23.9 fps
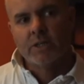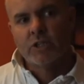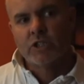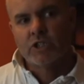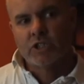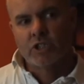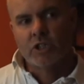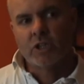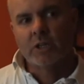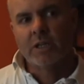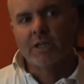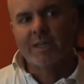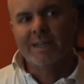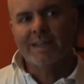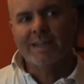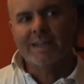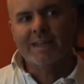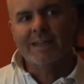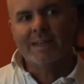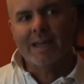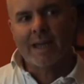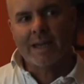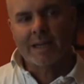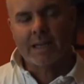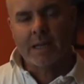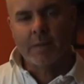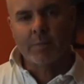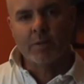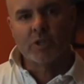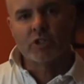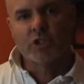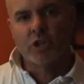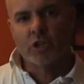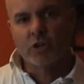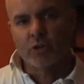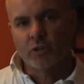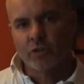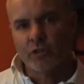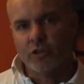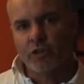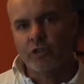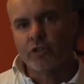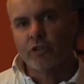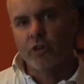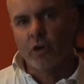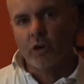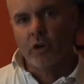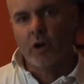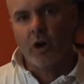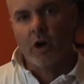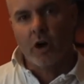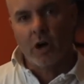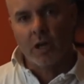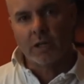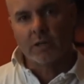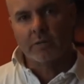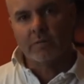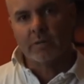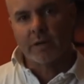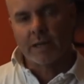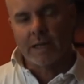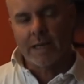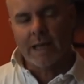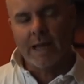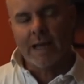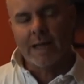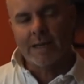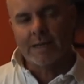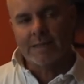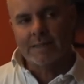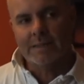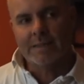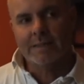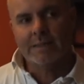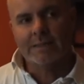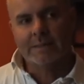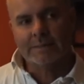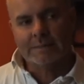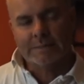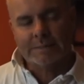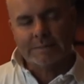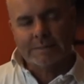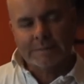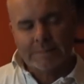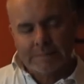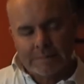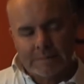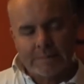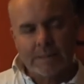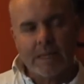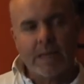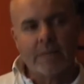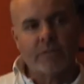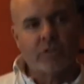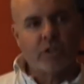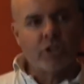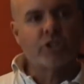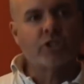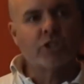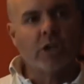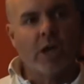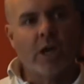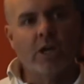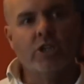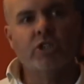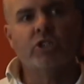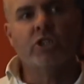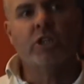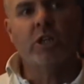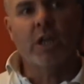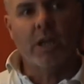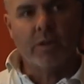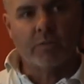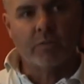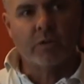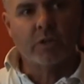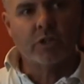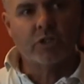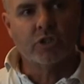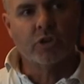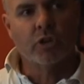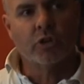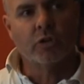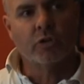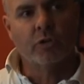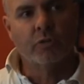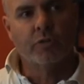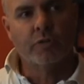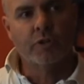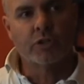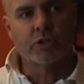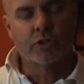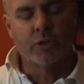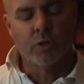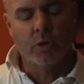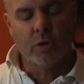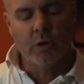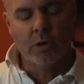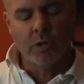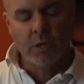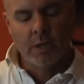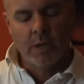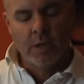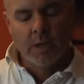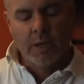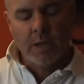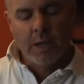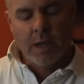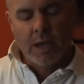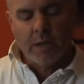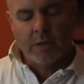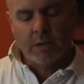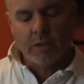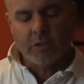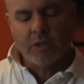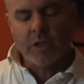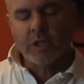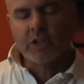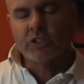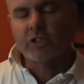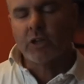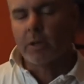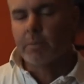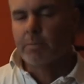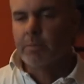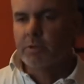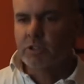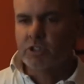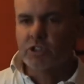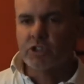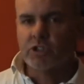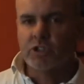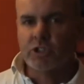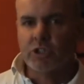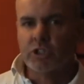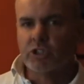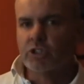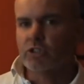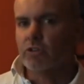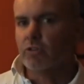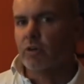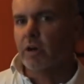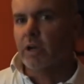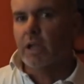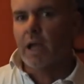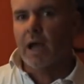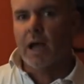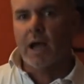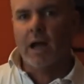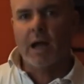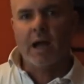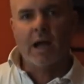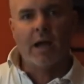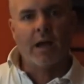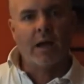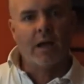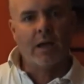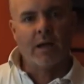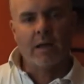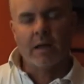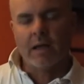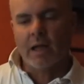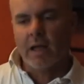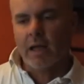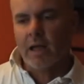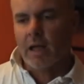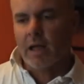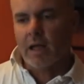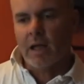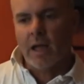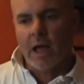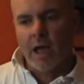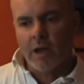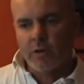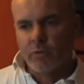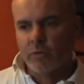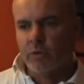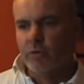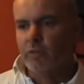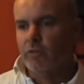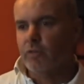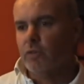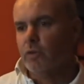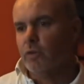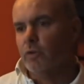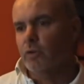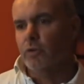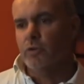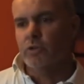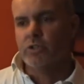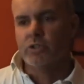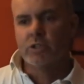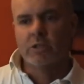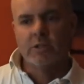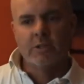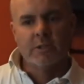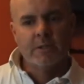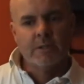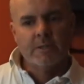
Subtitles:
Certainly in academic circles, it's not highly regarded at this stage, in every circle for sure. And then things like Business Dictionary are unreviewed,